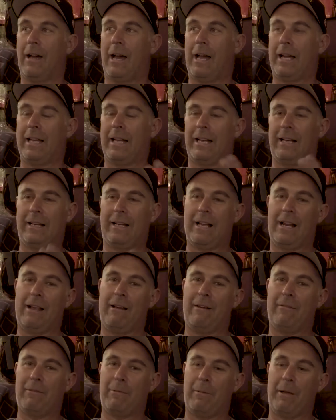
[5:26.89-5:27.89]
can kind of
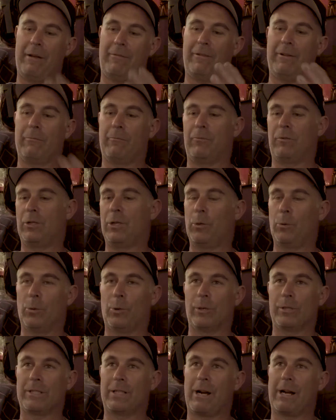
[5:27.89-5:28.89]
have the benefit of two
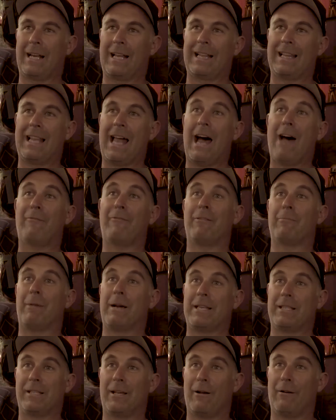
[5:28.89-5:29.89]
worlds there. I can laugh at
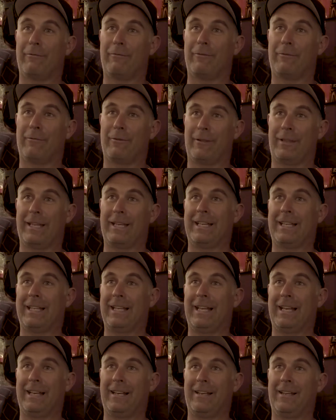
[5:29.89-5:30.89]
myself for thinking
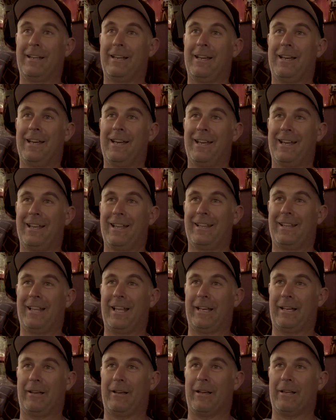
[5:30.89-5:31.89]
that
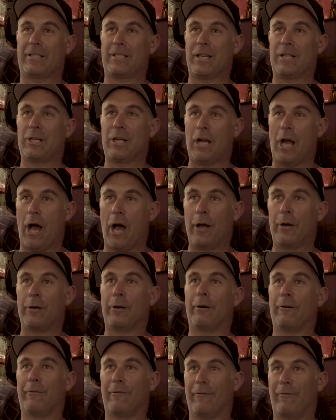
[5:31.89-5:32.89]
like such an
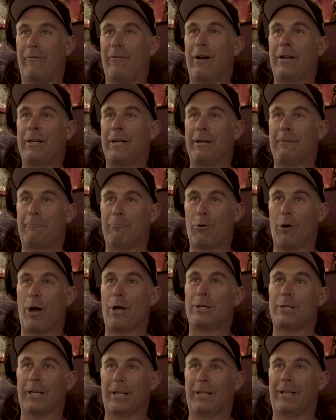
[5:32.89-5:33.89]
underfunded
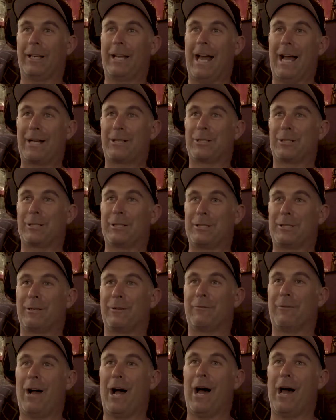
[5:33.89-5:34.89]
project could actually
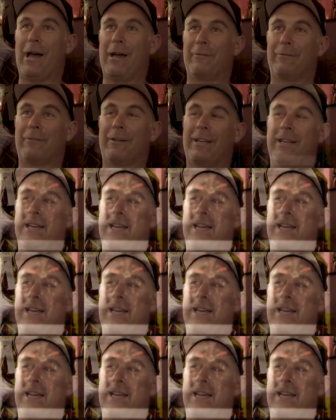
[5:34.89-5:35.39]
survive.